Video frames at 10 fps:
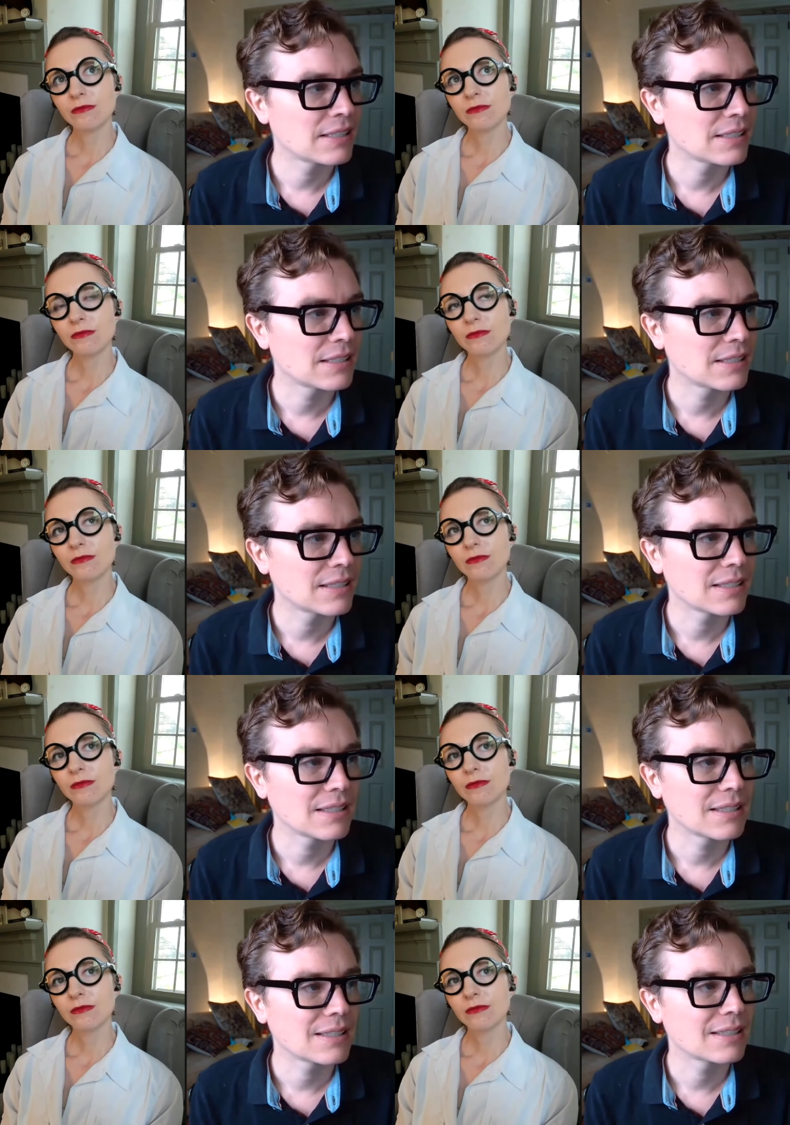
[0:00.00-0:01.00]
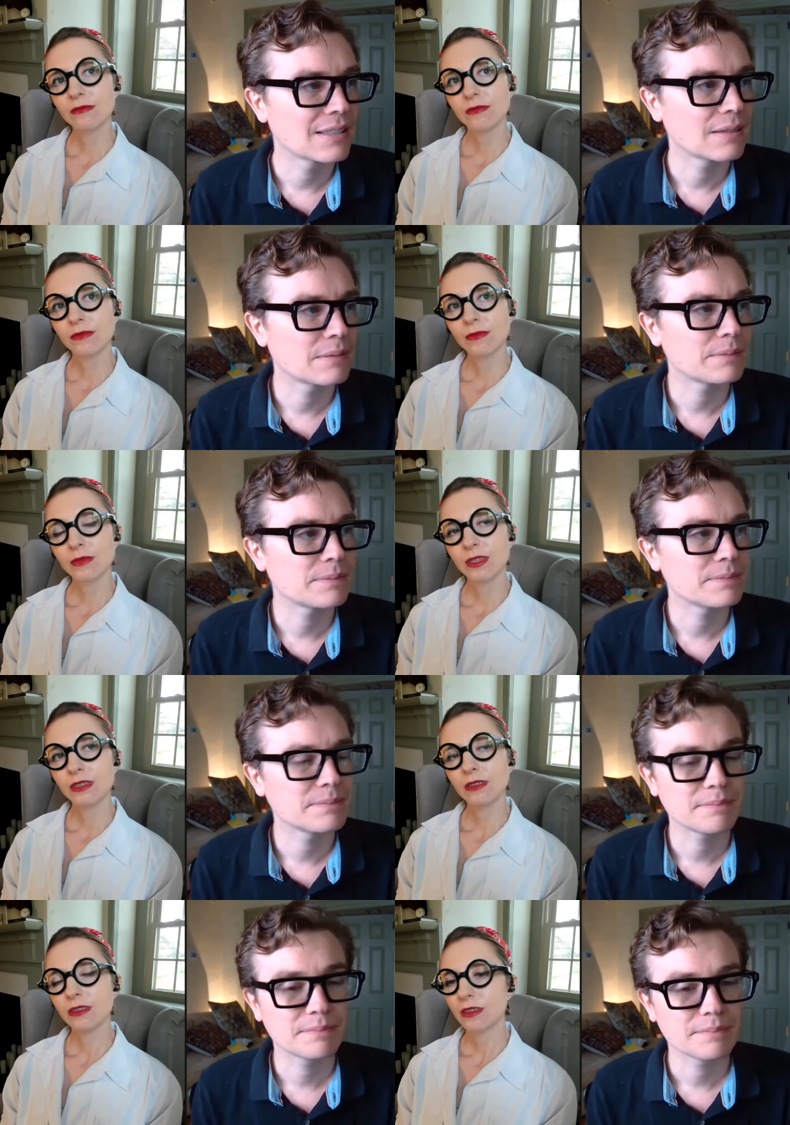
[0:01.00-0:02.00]

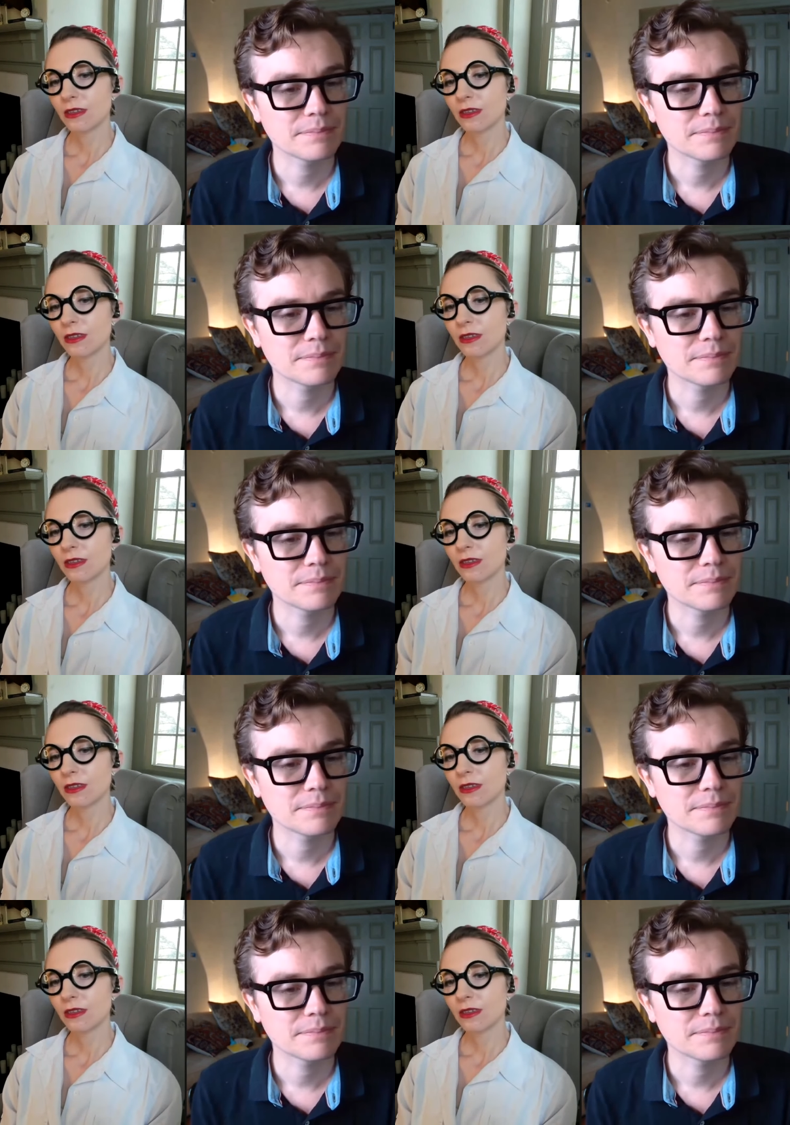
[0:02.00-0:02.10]
Nobody speaks.